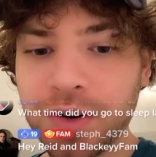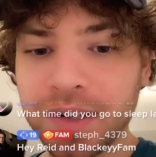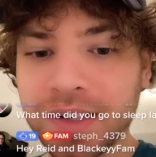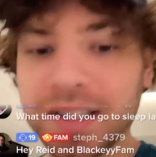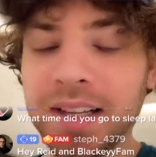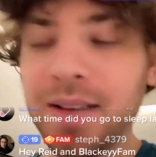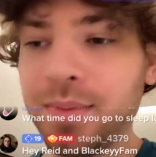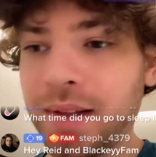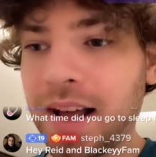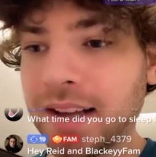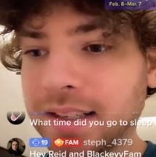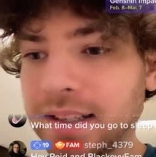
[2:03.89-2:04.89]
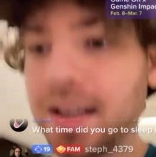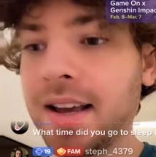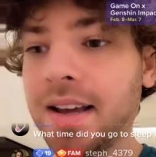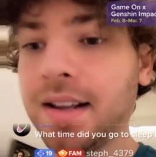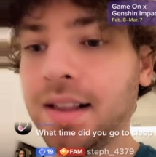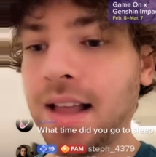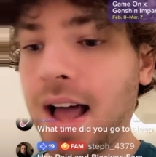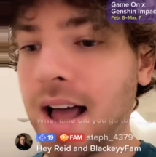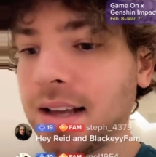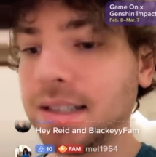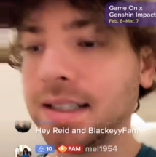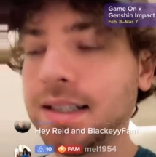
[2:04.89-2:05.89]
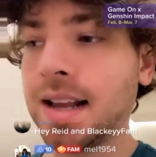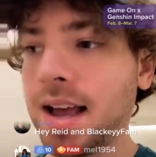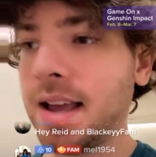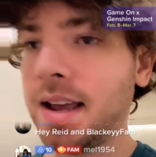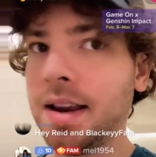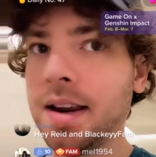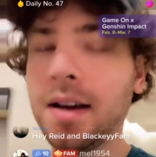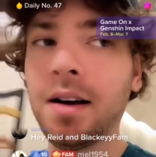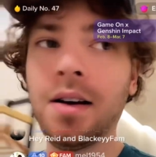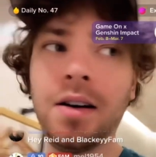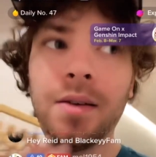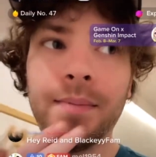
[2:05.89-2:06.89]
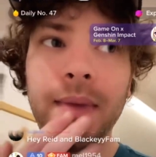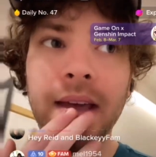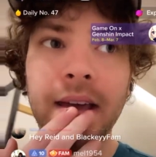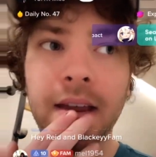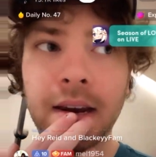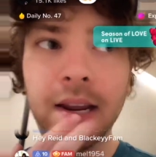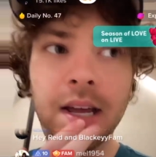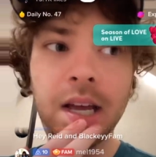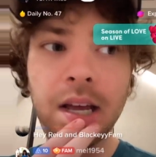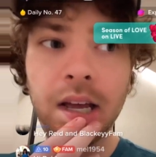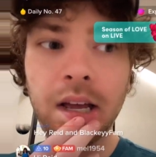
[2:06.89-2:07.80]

you go to sleep last night? Last night, oh man.